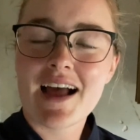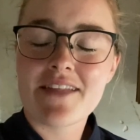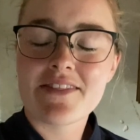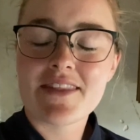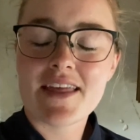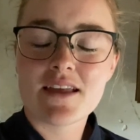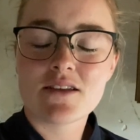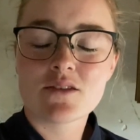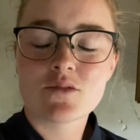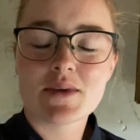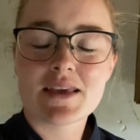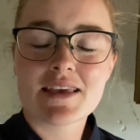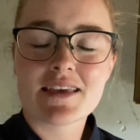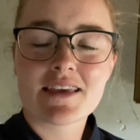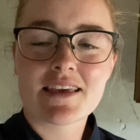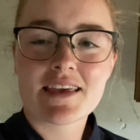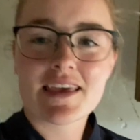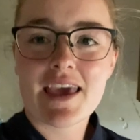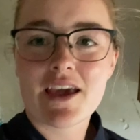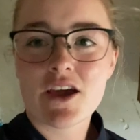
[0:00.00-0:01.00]
and then we
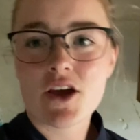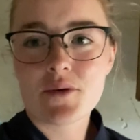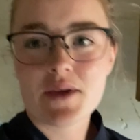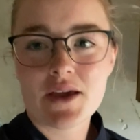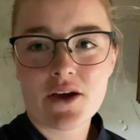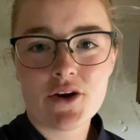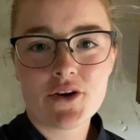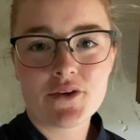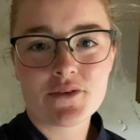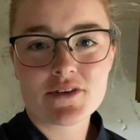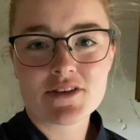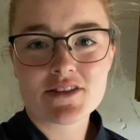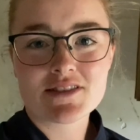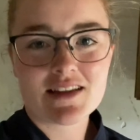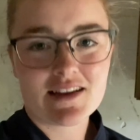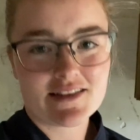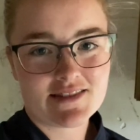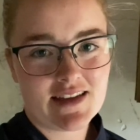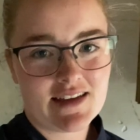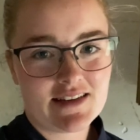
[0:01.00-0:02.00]
can get going home because,
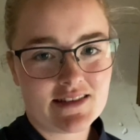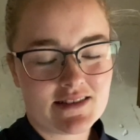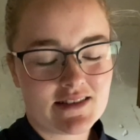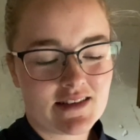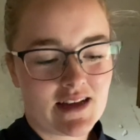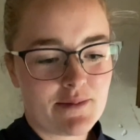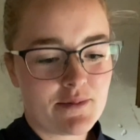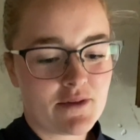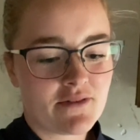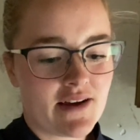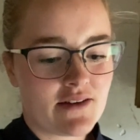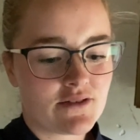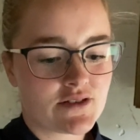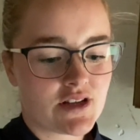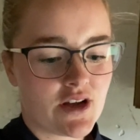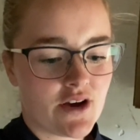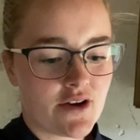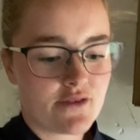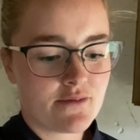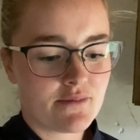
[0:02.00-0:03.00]
like I said, it's a couple of hours
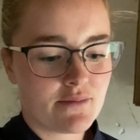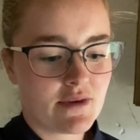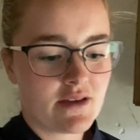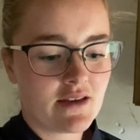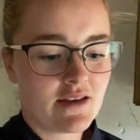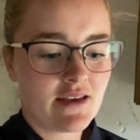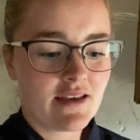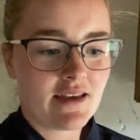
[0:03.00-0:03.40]
home.